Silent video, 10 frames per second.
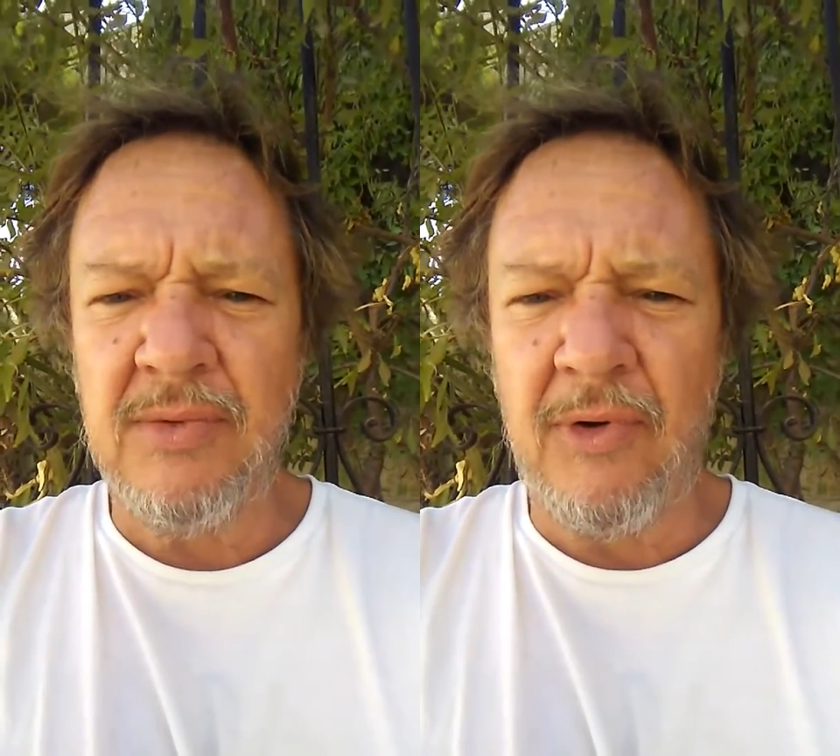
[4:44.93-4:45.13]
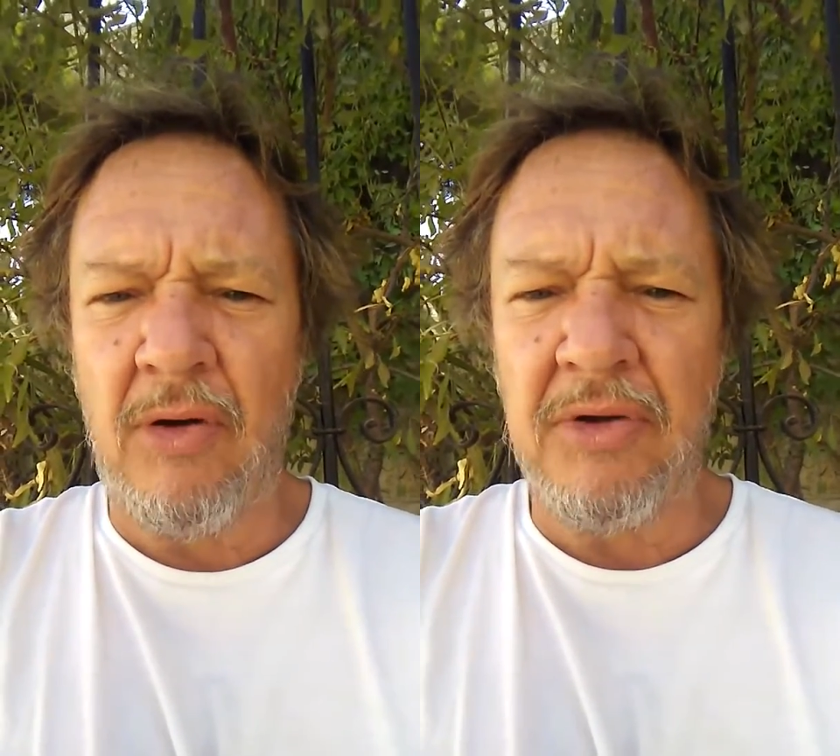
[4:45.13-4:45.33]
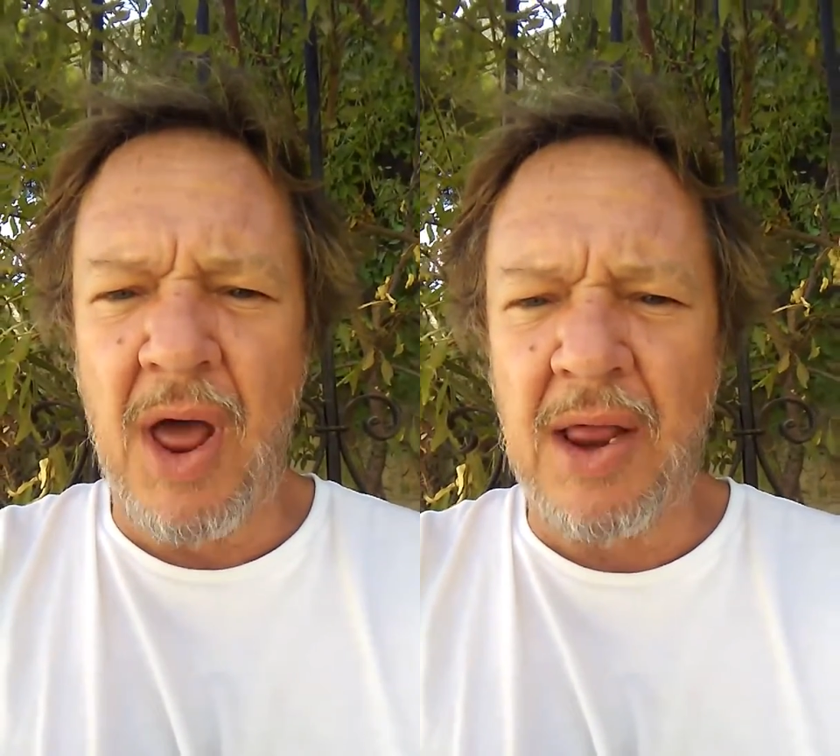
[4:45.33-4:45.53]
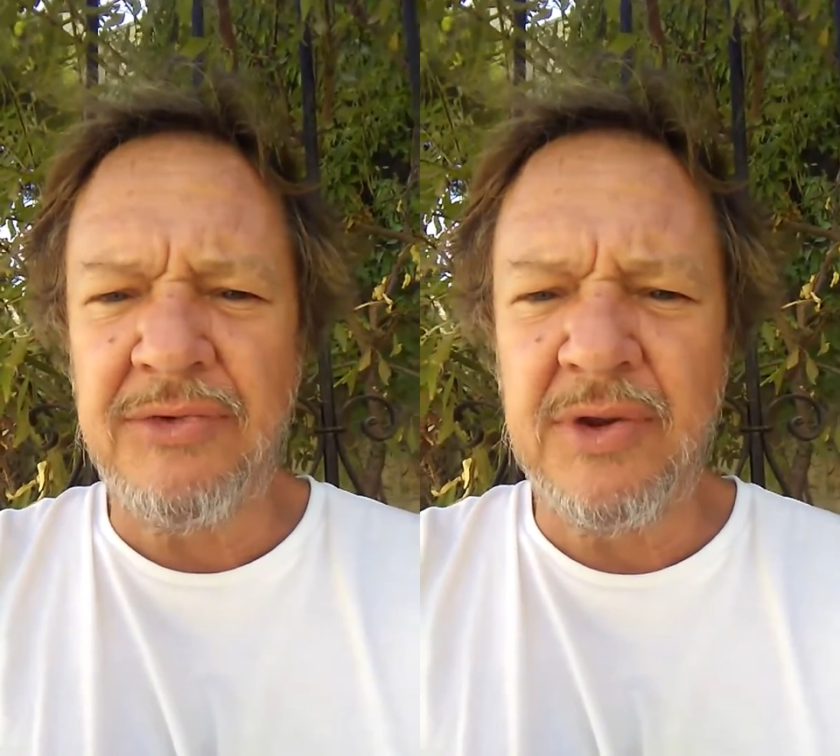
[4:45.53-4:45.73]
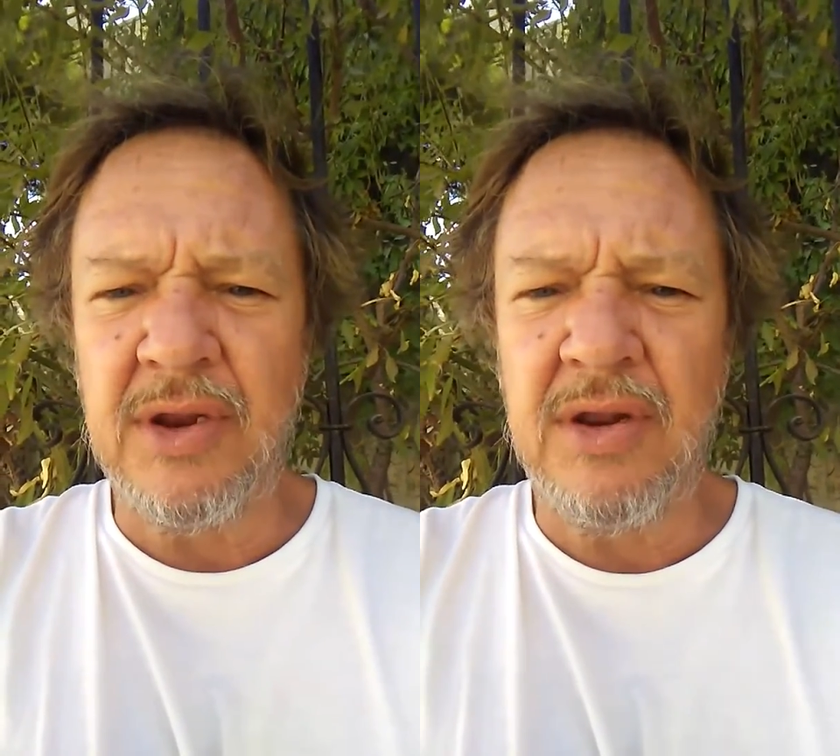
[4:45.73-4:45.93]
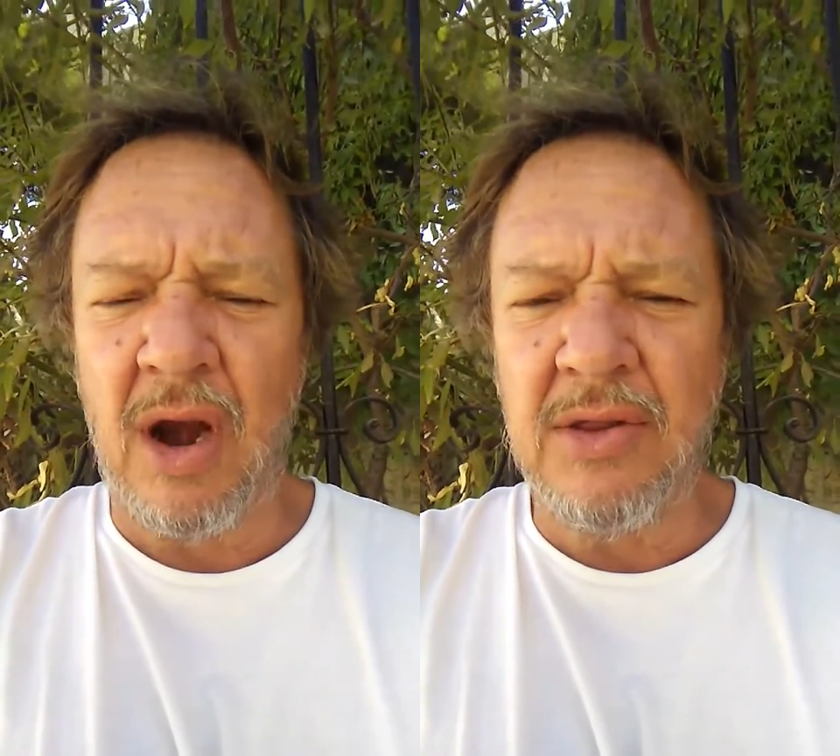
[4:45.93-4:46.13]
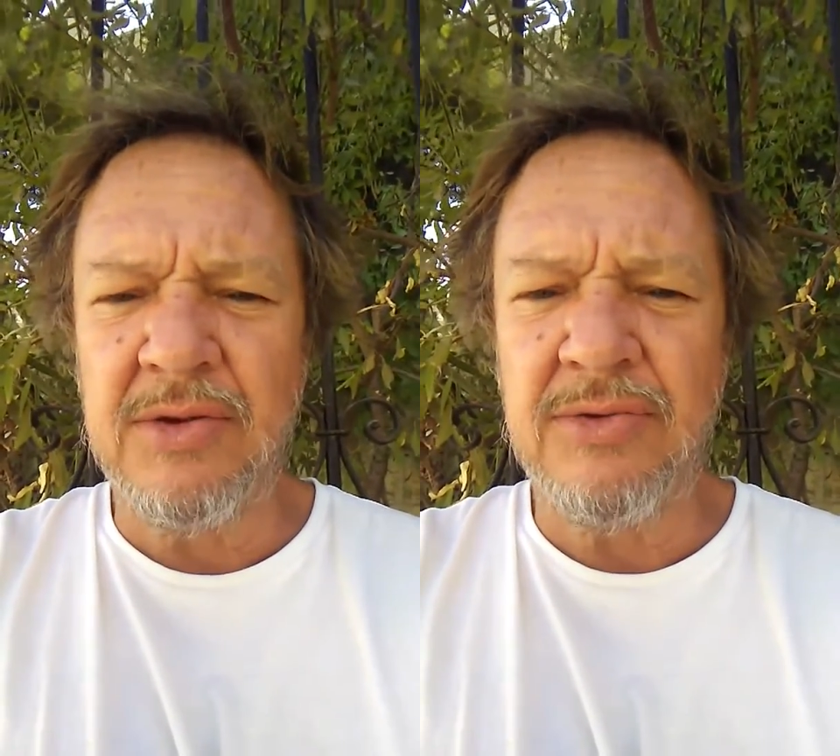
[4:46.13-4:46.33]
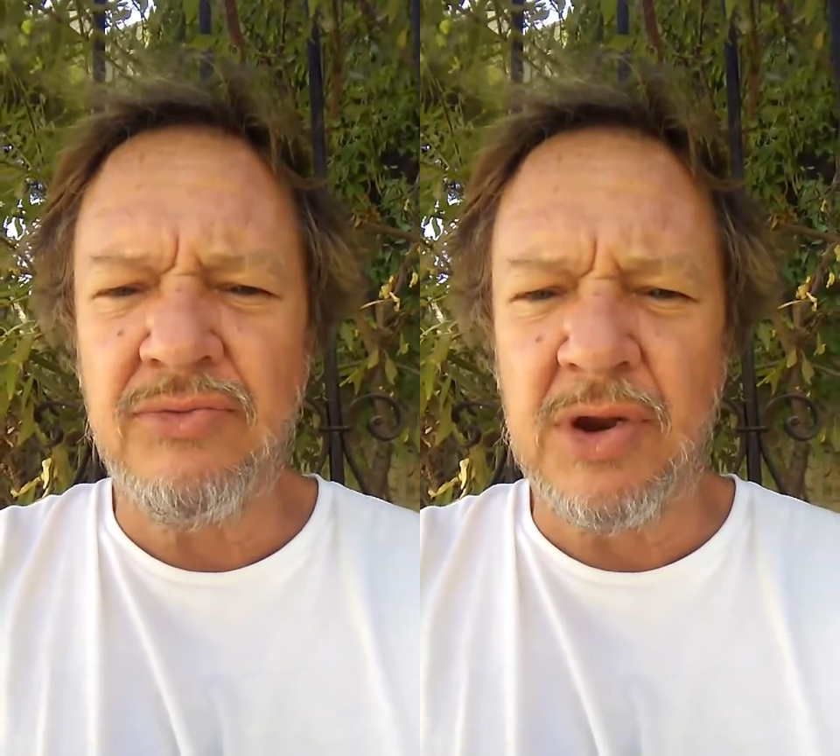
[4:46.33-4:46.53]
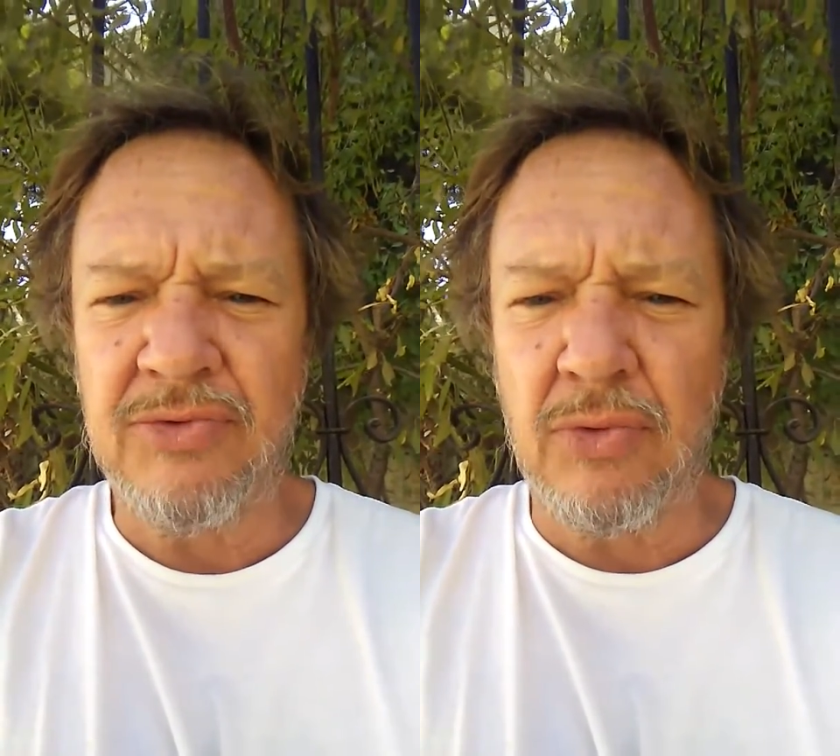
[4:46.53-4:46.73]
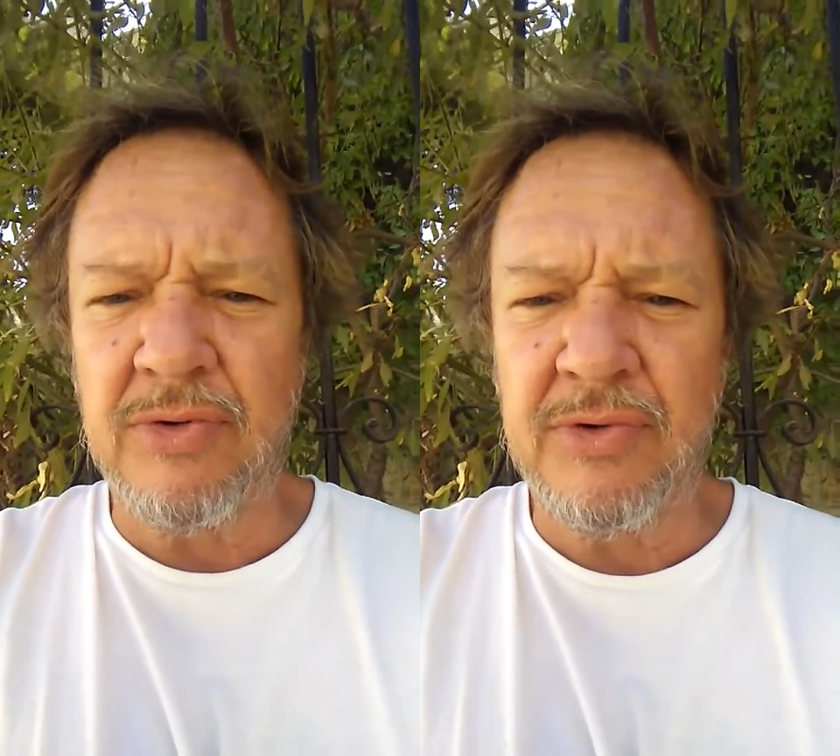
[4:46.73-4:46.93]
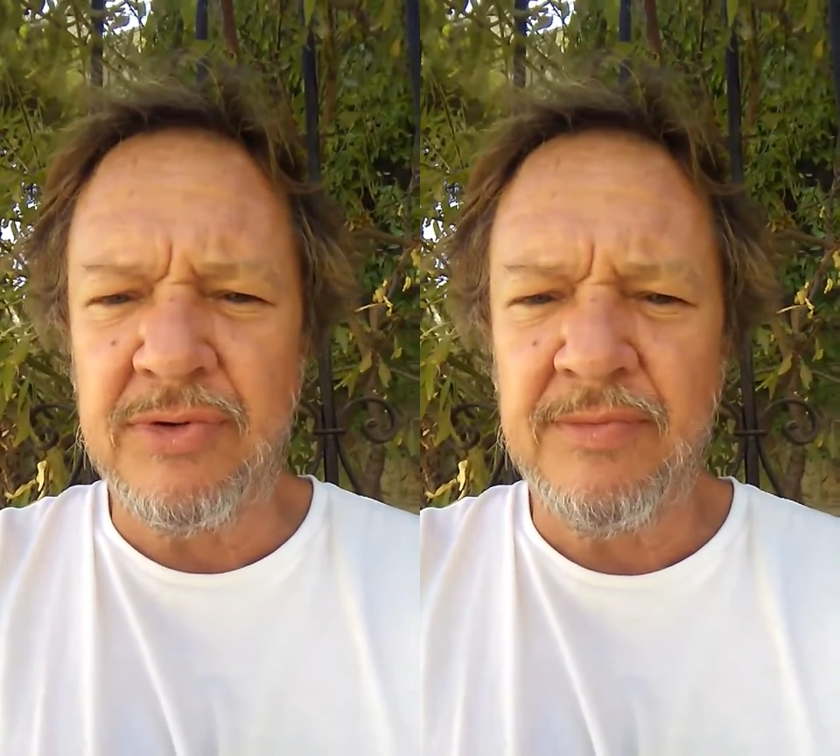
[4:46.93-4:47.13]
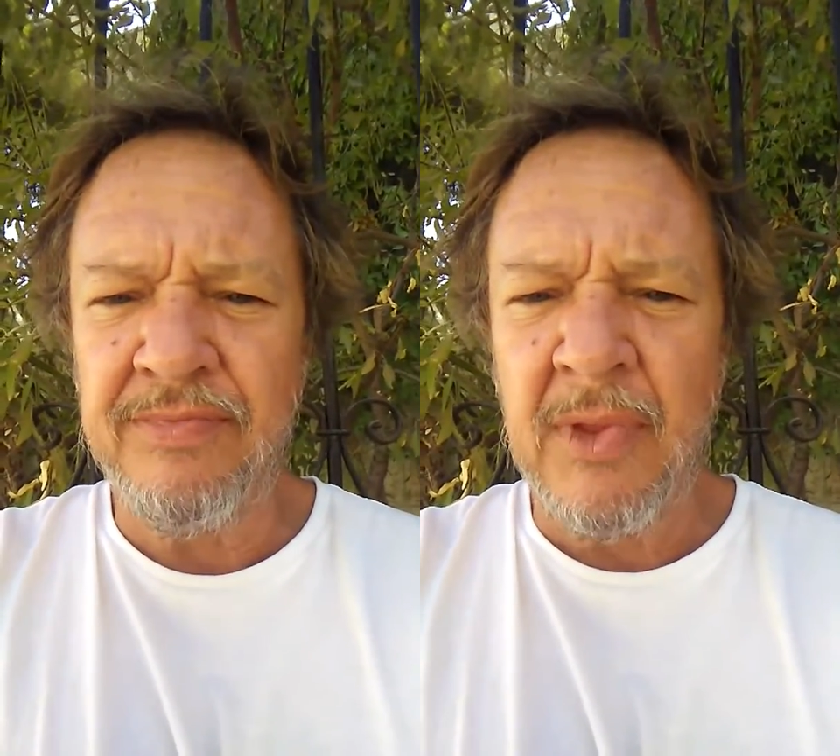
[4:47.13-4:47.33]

of all Nazi intelligence resources.